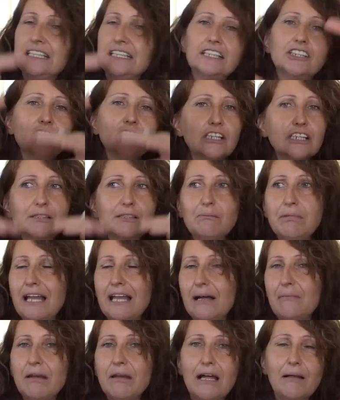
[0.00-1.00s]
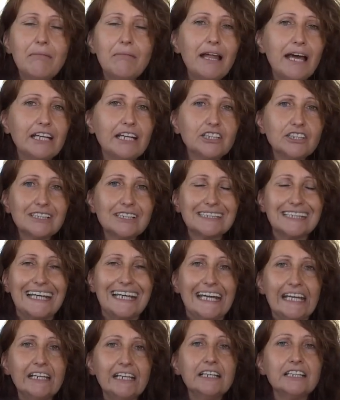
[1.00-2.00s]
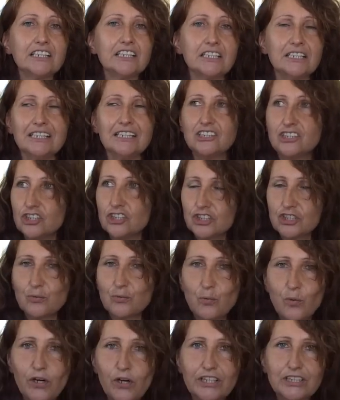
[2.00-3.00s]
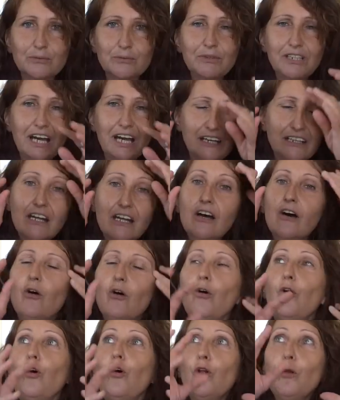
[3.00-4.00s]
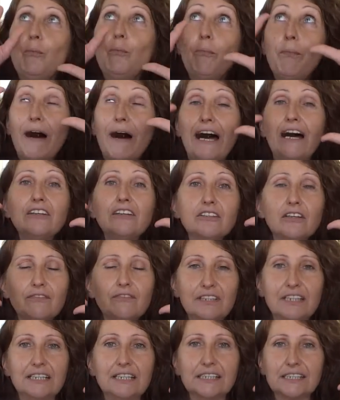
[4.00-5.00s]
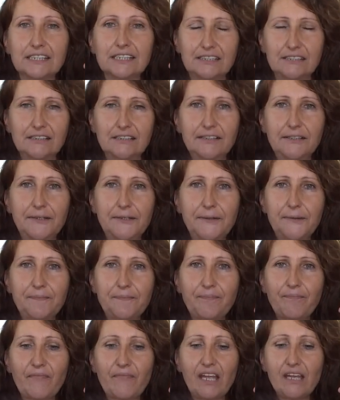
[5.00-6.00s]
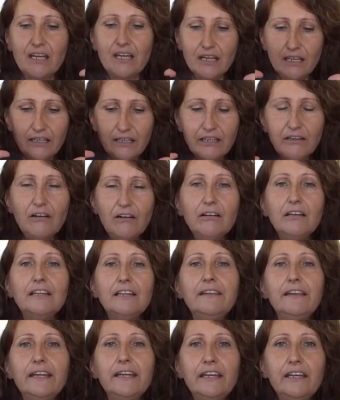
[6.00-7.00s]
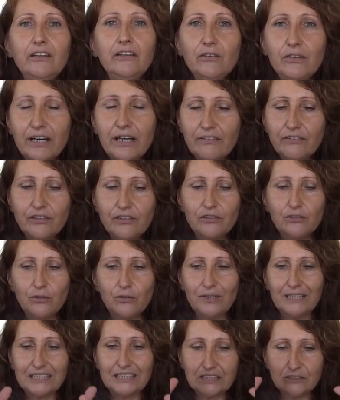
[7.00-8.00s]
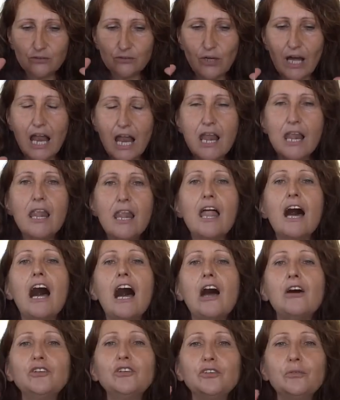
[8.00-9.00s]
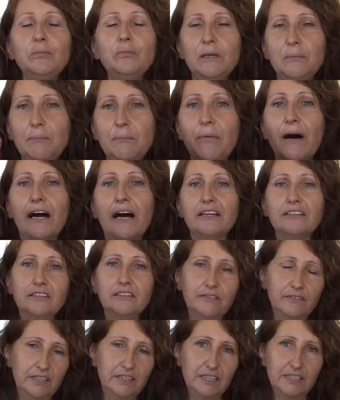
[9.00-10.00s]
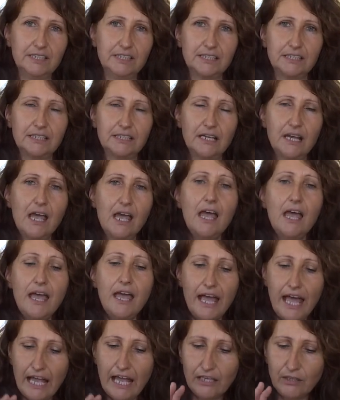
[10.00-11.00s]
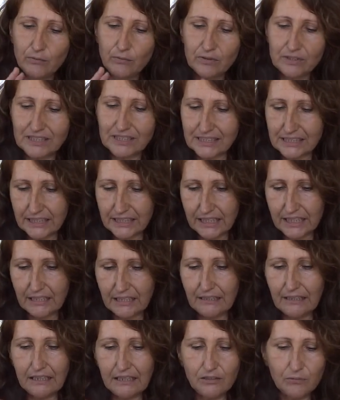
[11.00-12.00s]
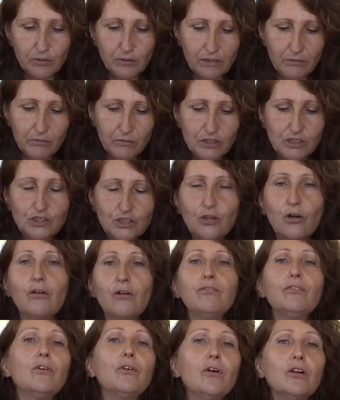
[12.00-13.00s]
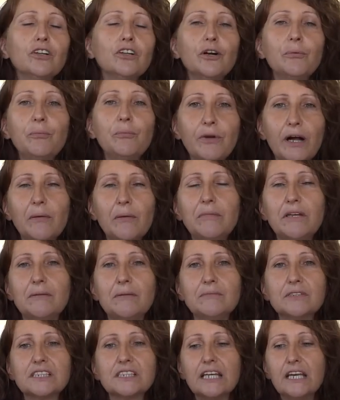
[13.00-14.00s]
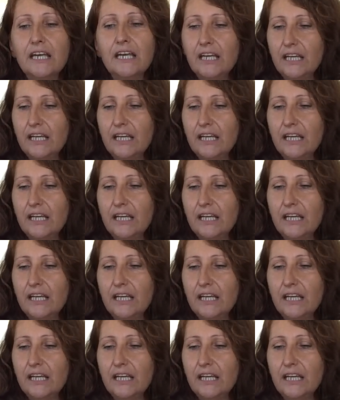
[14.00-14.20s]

It is just blah blah blah. It's just energy. It's just words. We are all part of this. The only thing you have to do is to allow to be part of this, and you will see it will resolve all your problems.